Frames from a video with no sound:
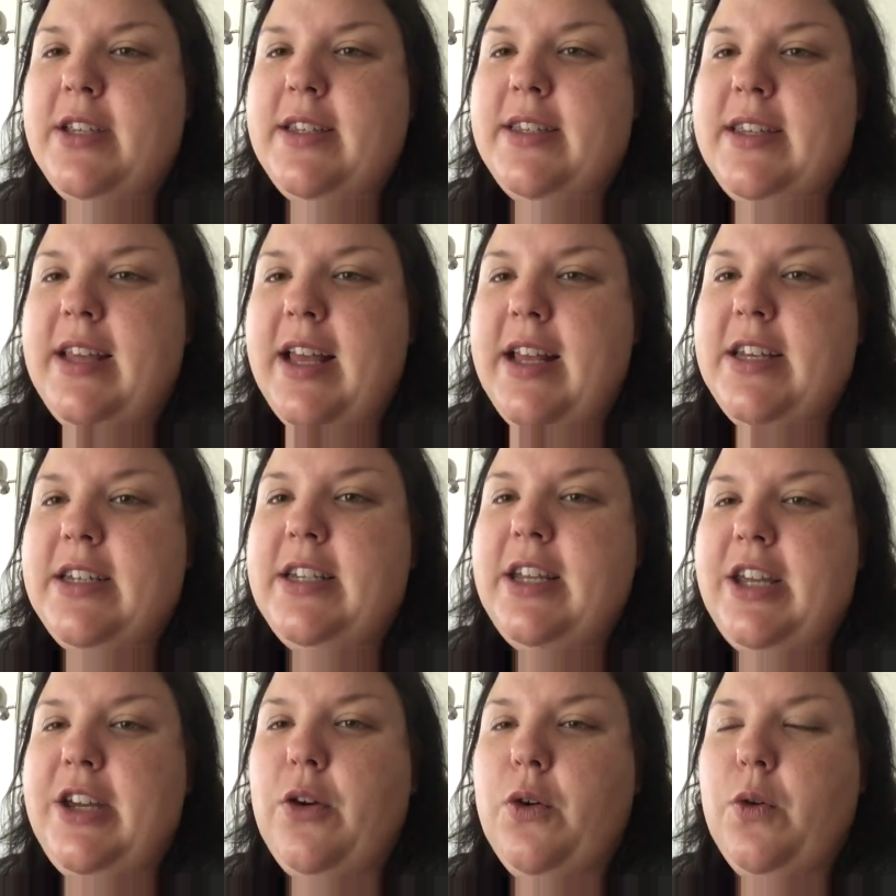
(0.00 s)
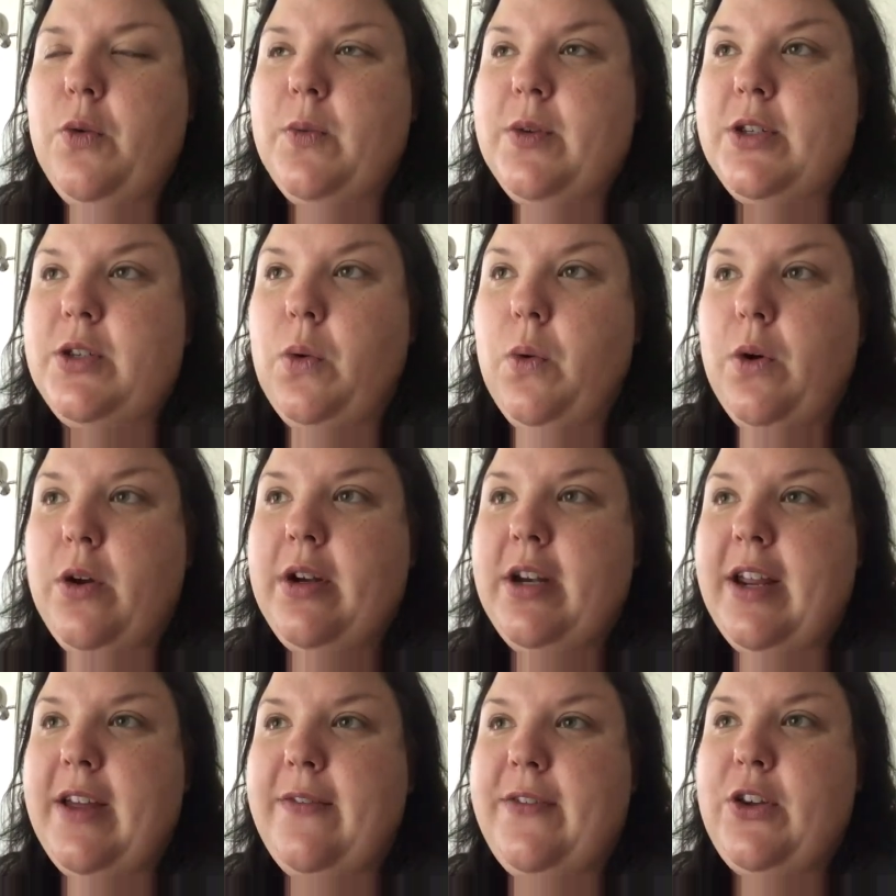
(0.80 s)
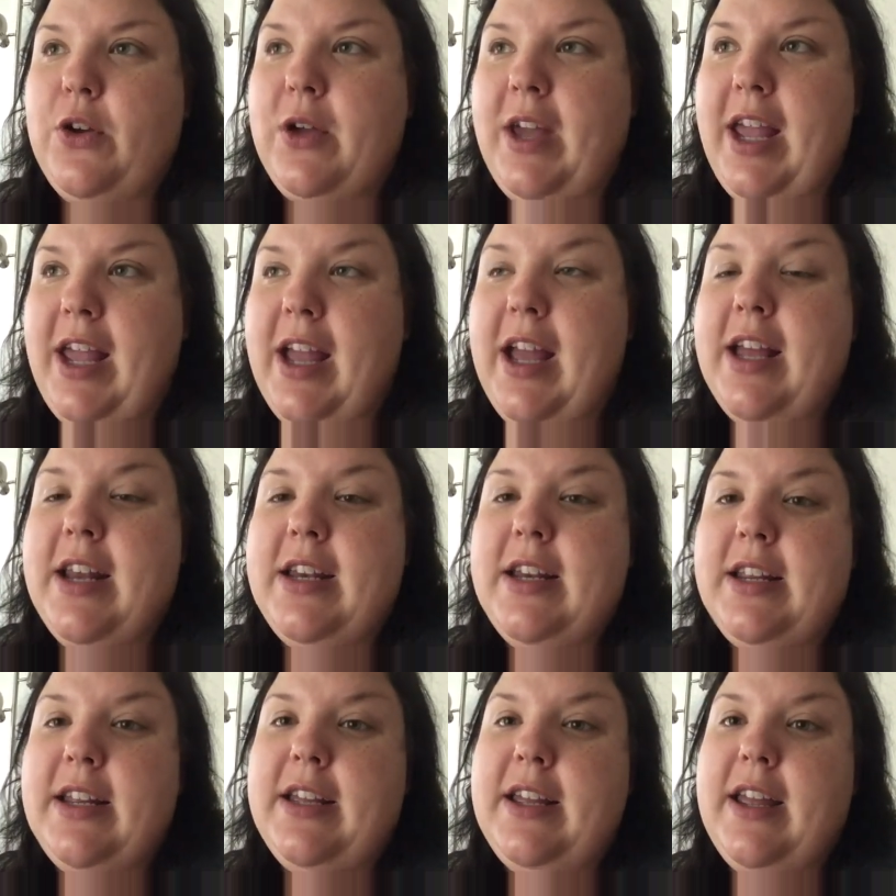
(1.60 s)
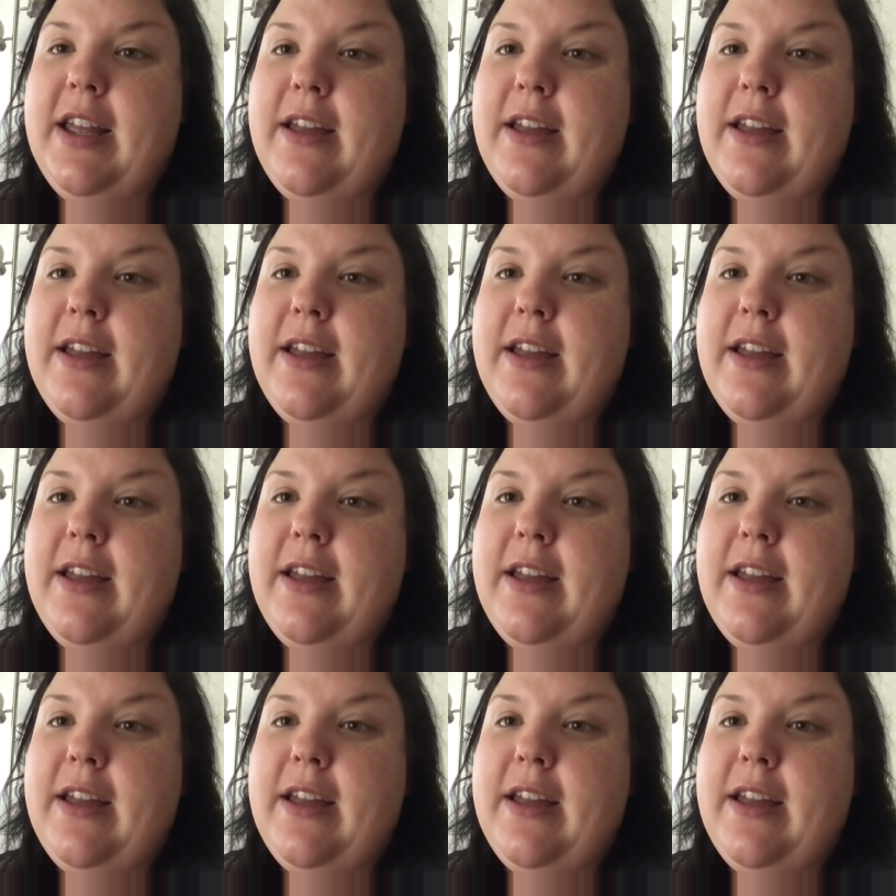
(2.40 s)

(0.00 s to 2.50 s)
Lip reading: sent to your resort if you can,